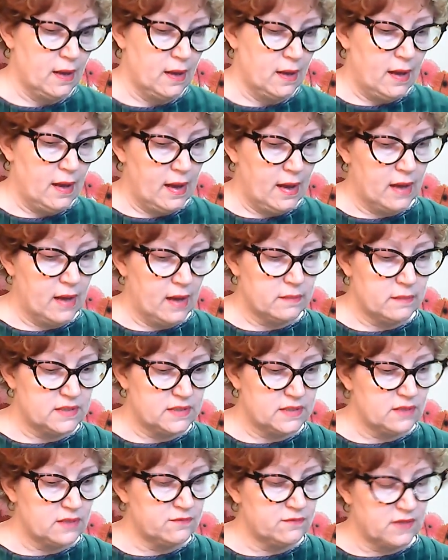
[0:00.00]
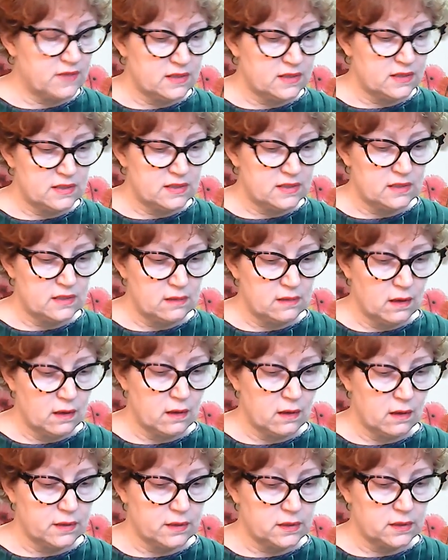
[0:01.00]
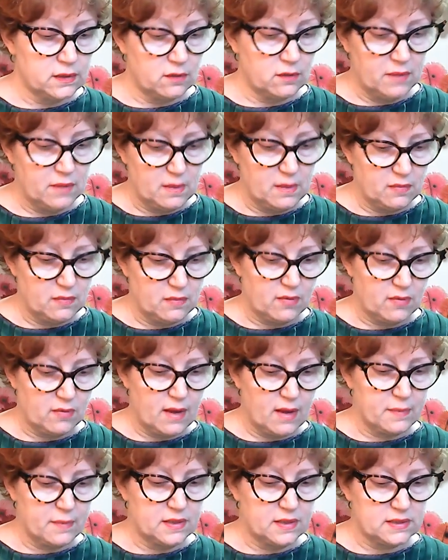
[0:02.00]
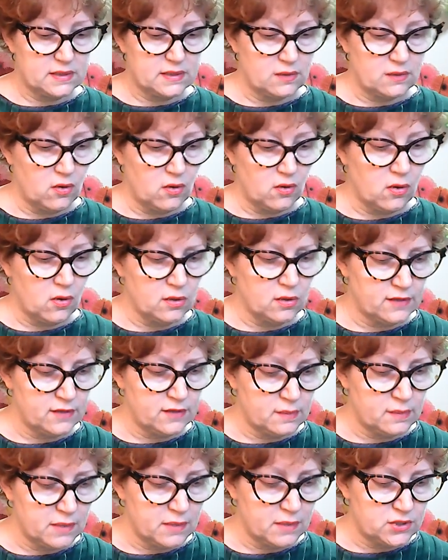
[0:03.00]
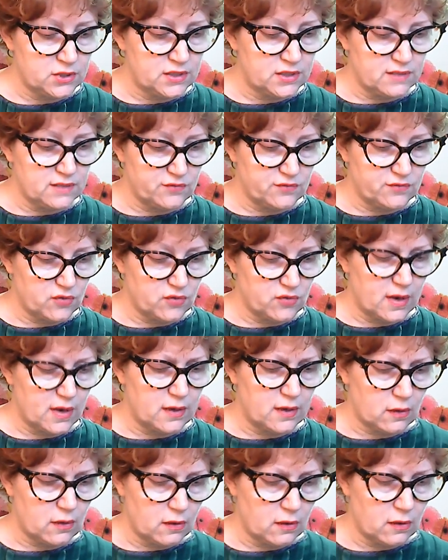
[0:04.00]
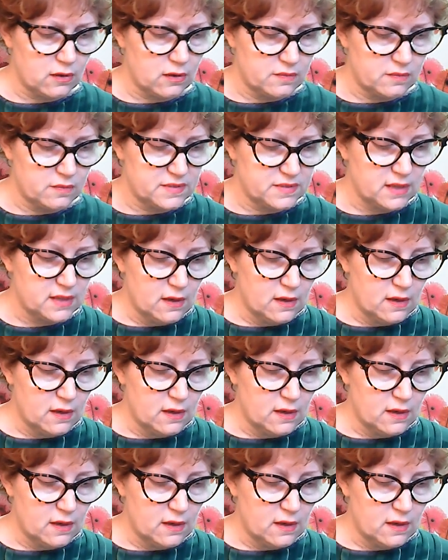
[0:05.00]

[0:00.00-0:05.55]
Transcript: Hams and venison hung in their paper wrappings, and all of the bunches of dried herbs,